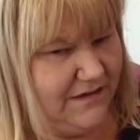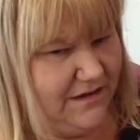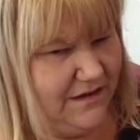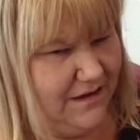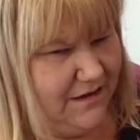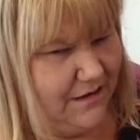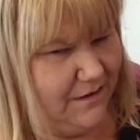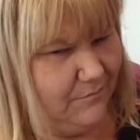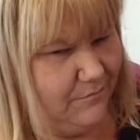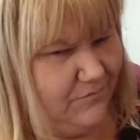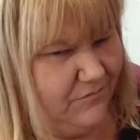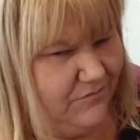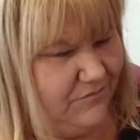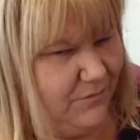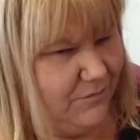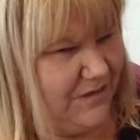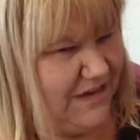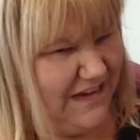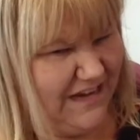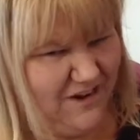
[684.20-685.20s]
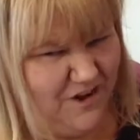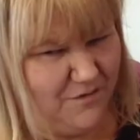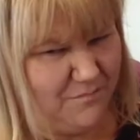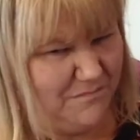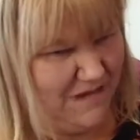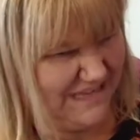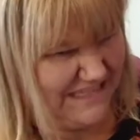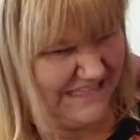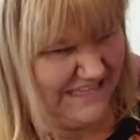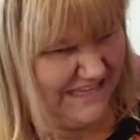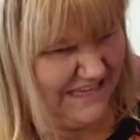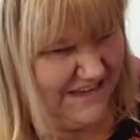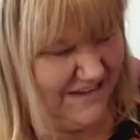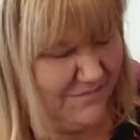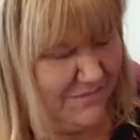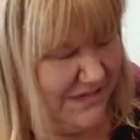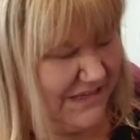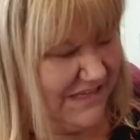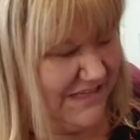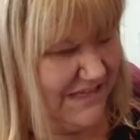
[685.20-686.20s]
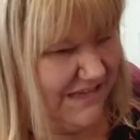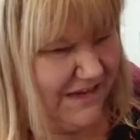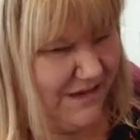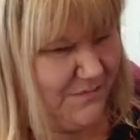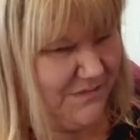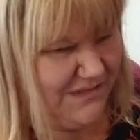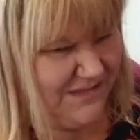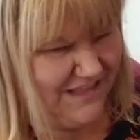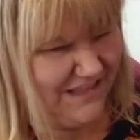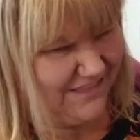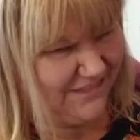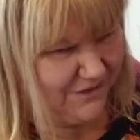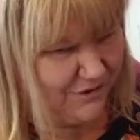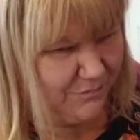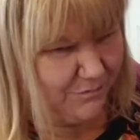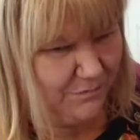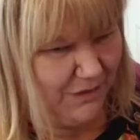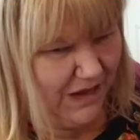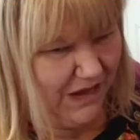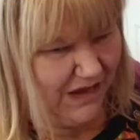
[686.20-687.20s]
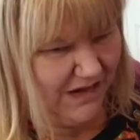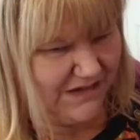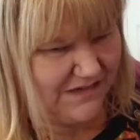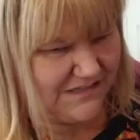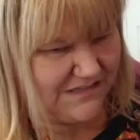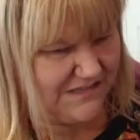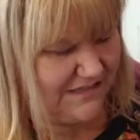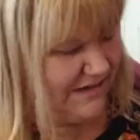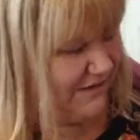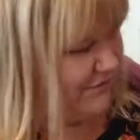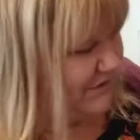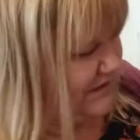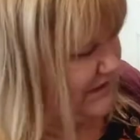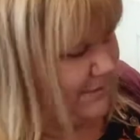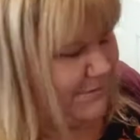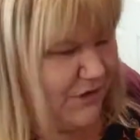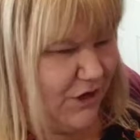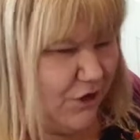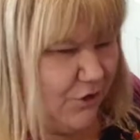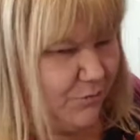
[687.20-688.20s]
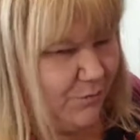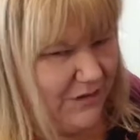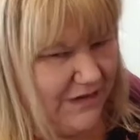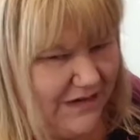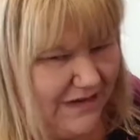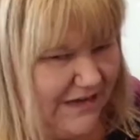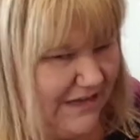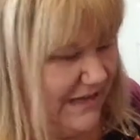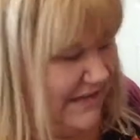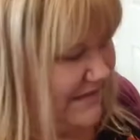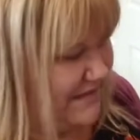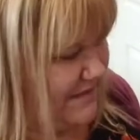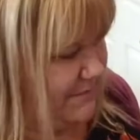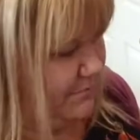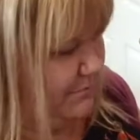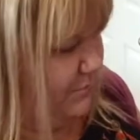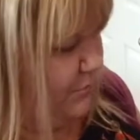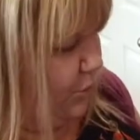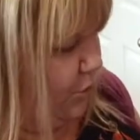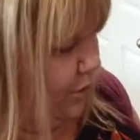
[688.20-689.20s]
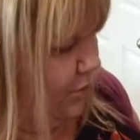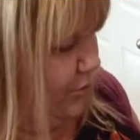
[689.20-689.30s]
from getting all messy because it comes in that little box, and every time you open it, it gets more